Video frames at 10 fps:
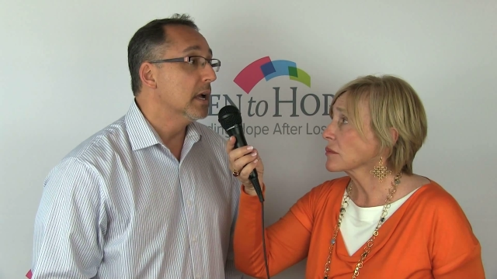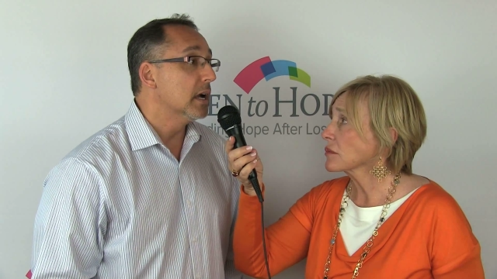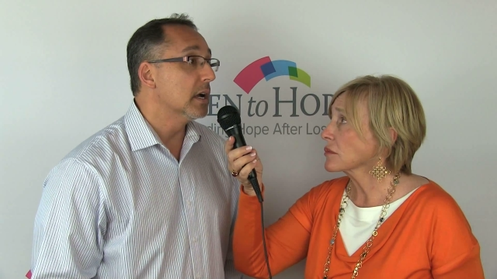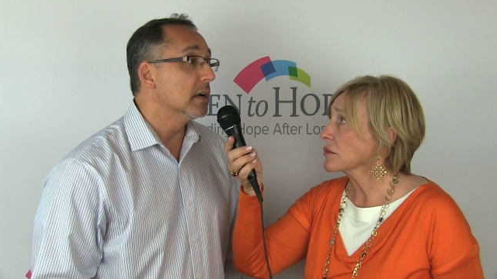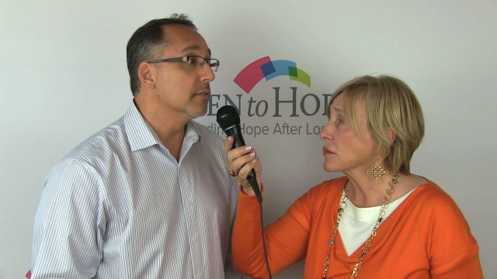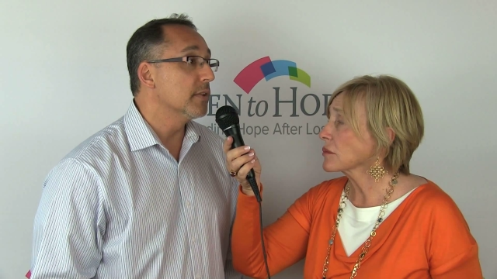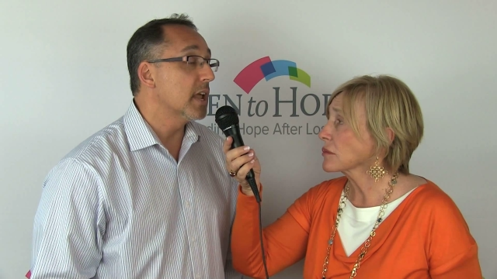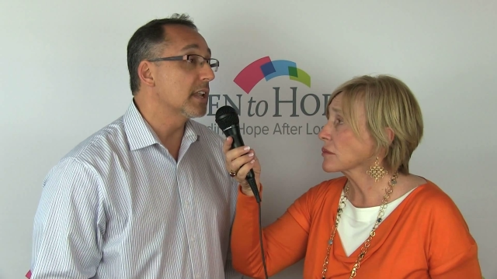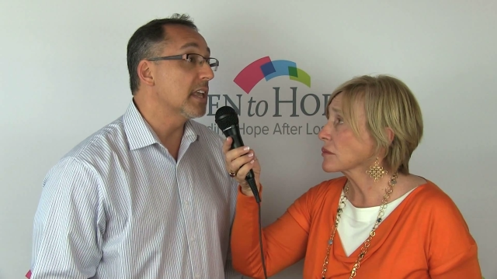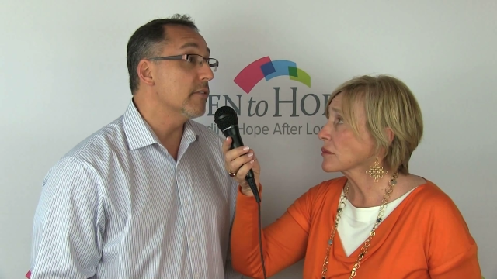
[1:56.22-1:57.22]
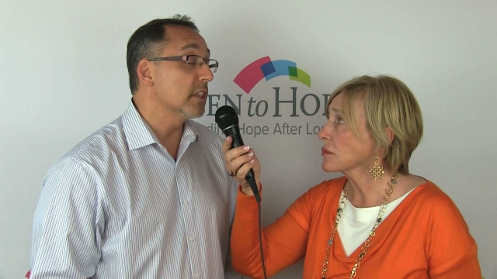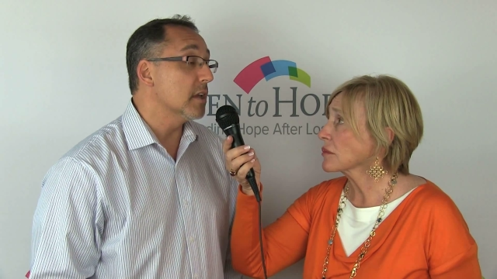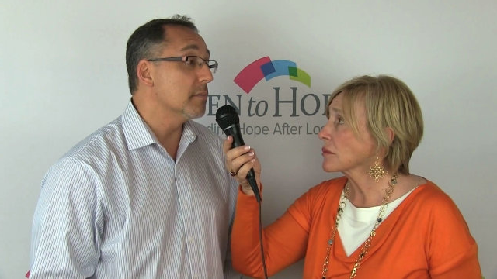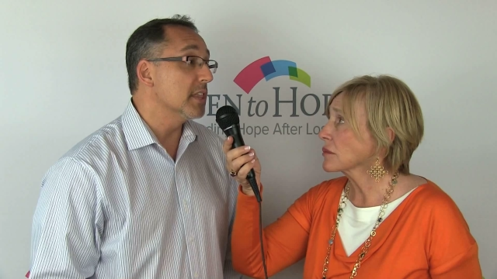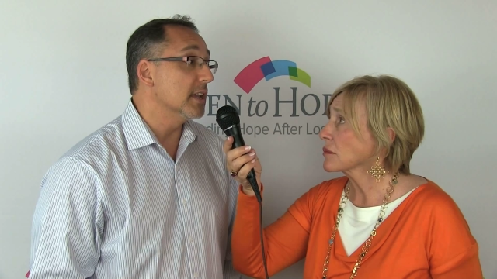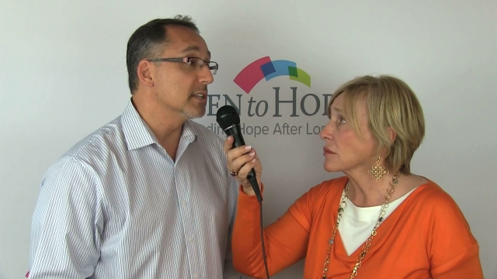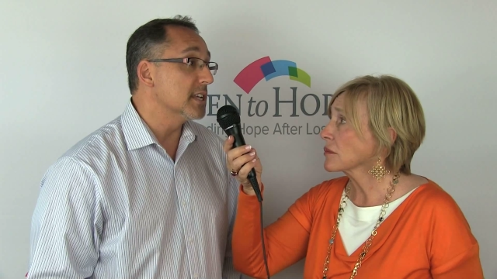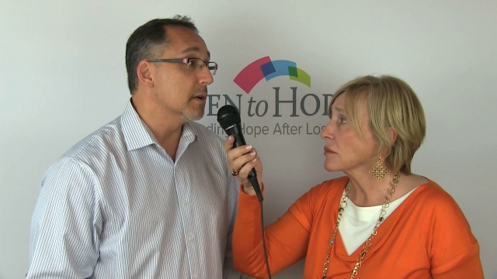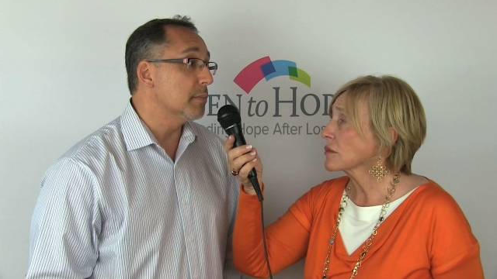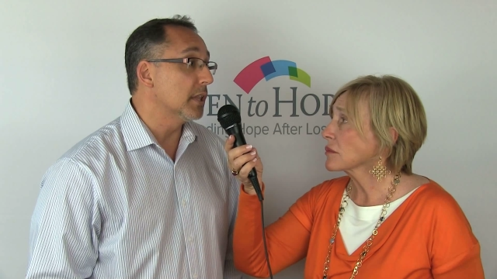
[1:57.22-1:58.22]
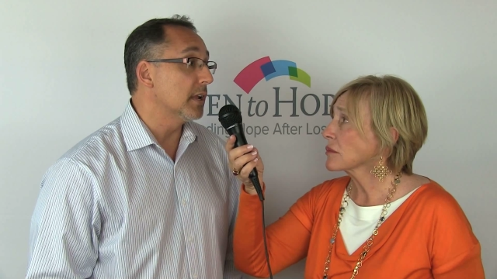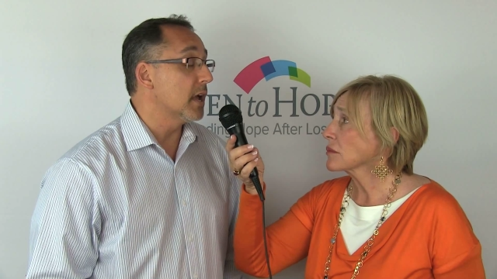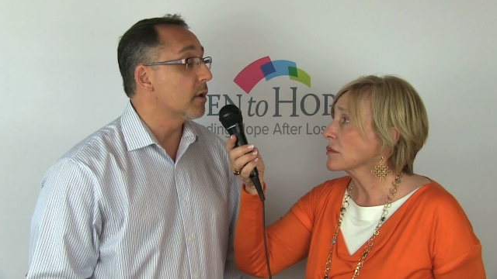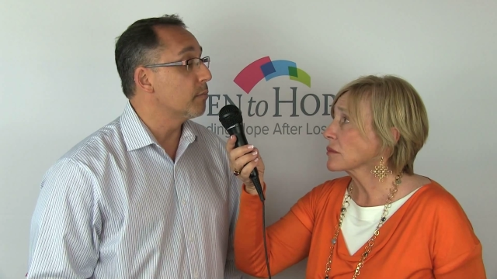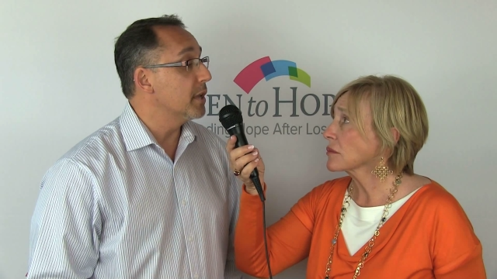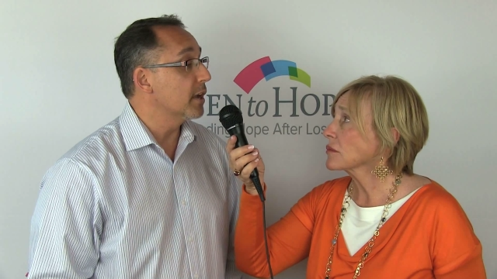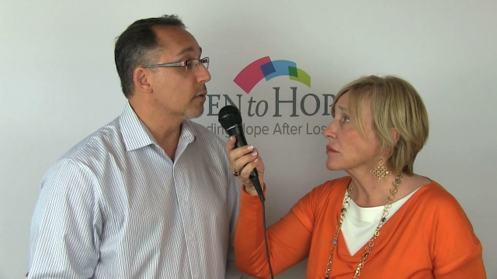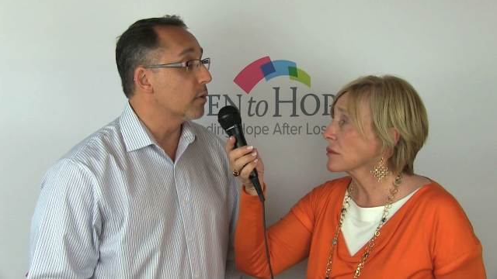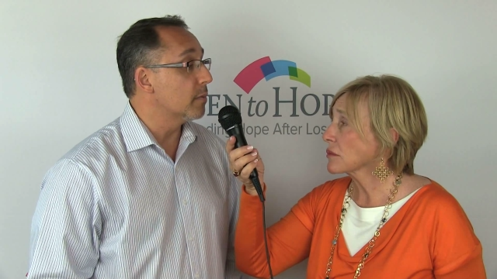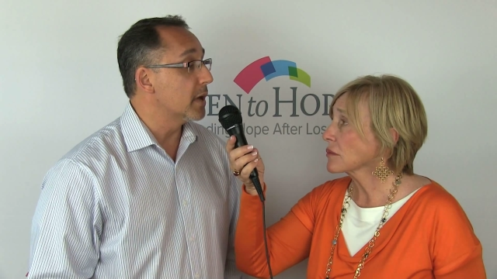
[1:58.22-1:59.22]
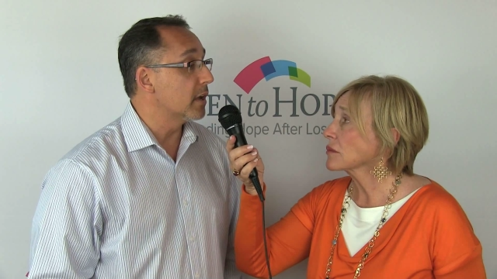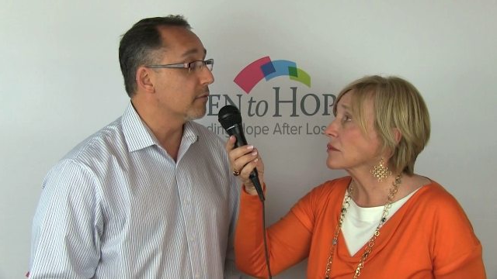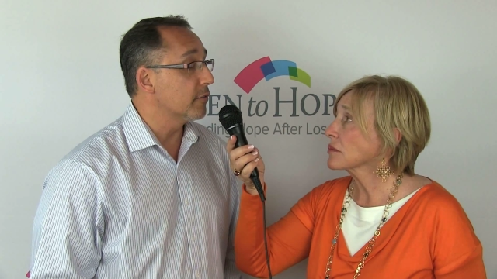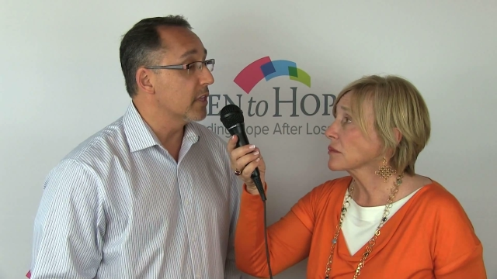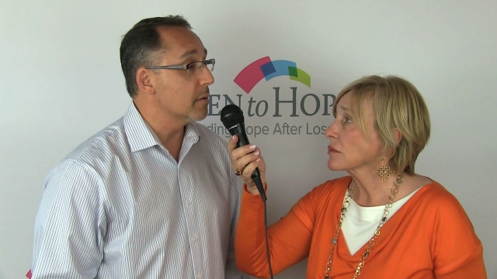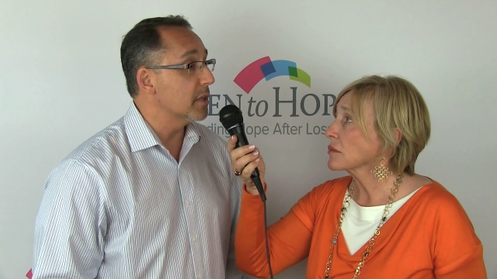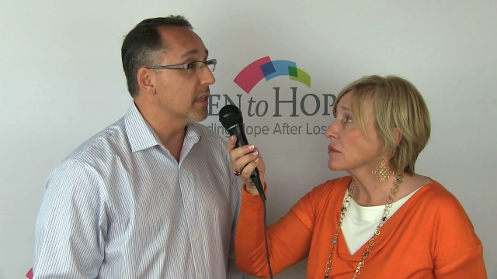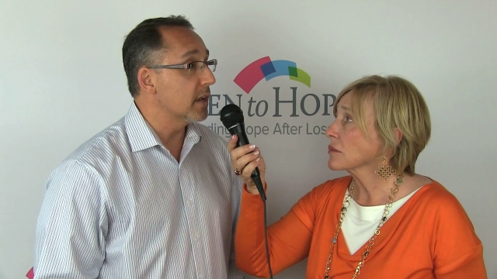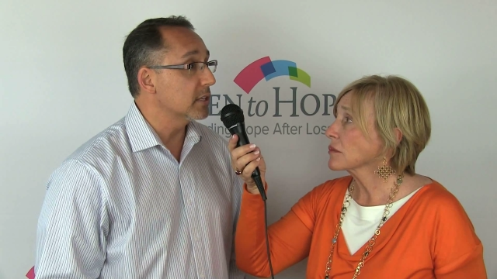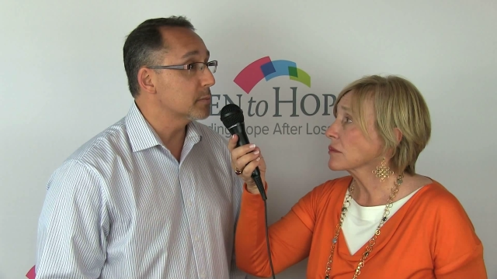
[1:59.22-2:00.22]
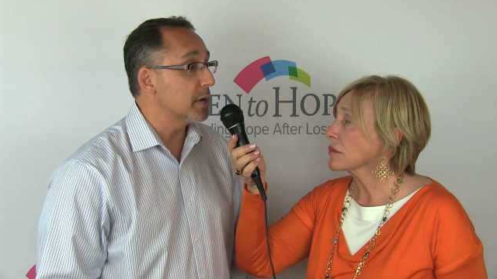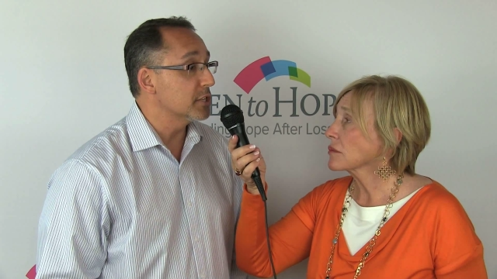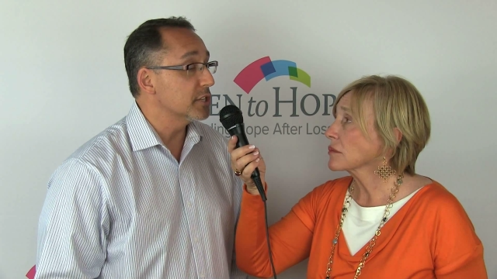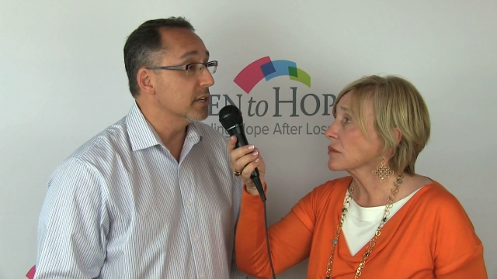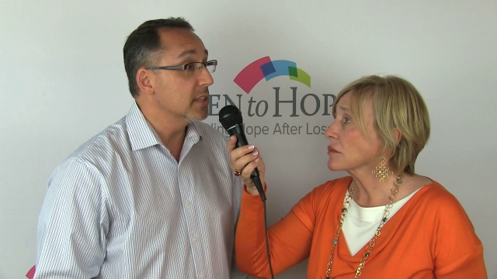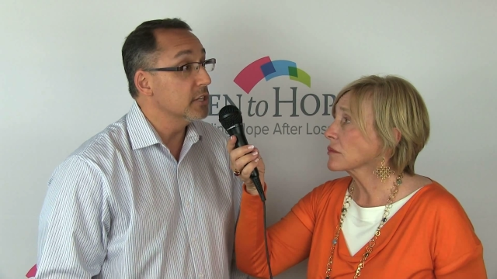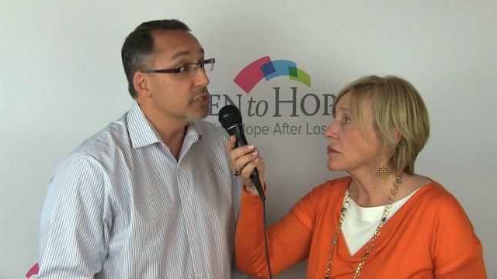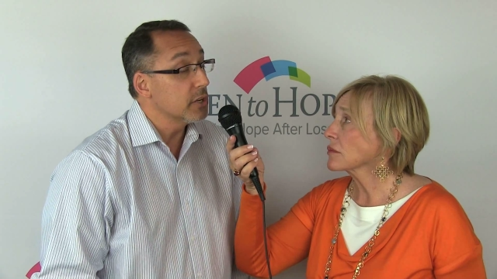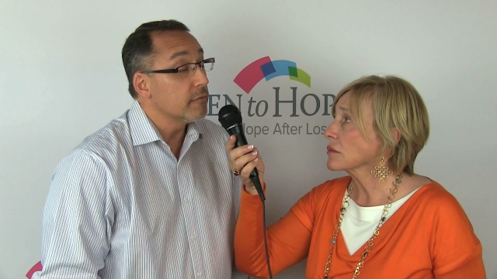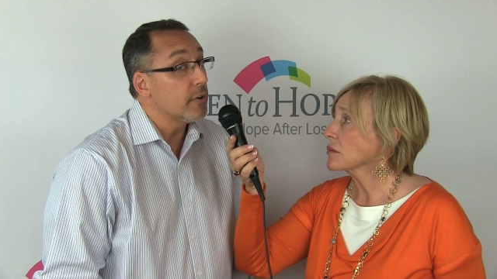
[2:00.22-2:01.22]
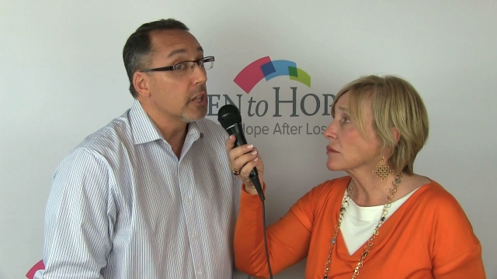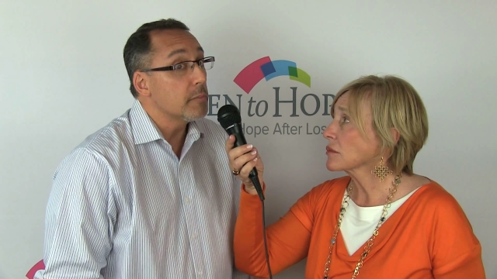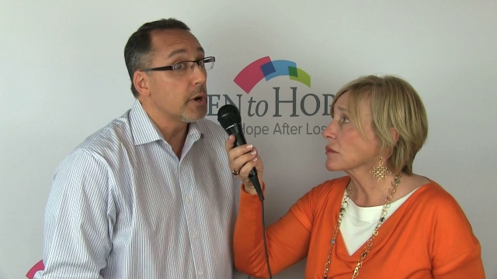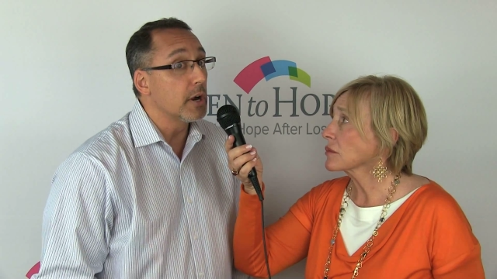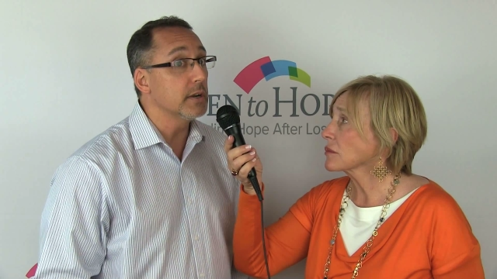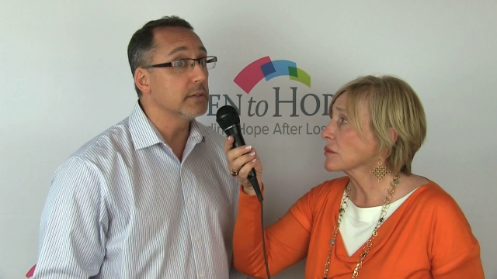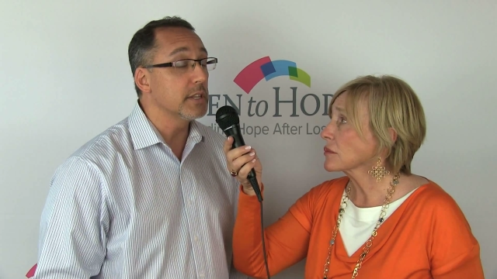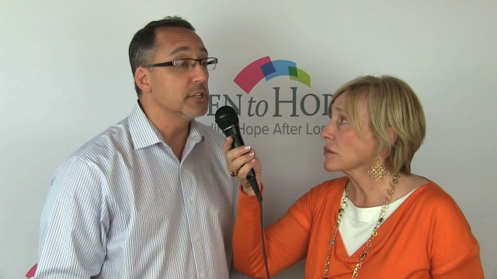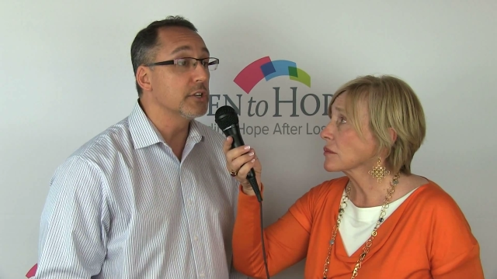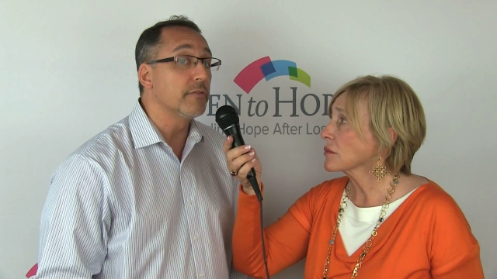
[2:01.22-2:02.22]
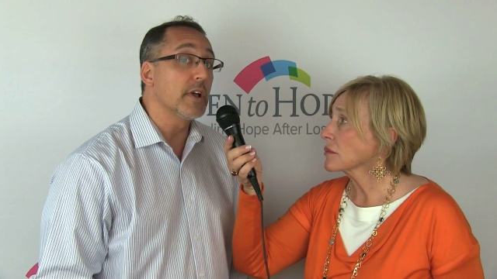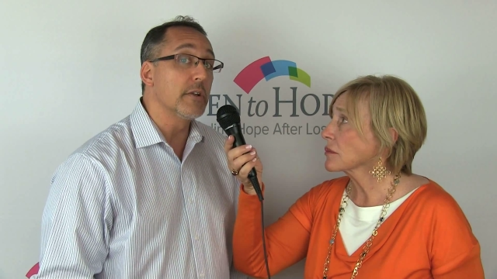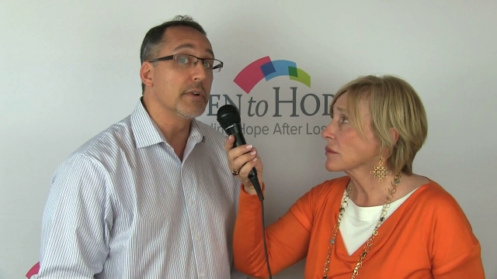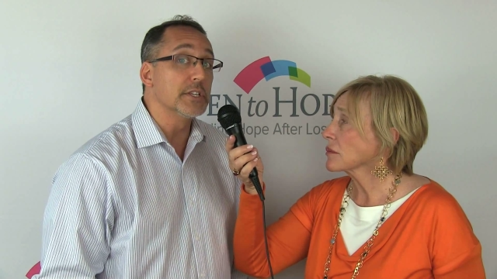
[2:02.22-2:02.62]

Speaker 1: of not giving them the example and not being a role model for them in that expression. They shouldn't fall apart. They should find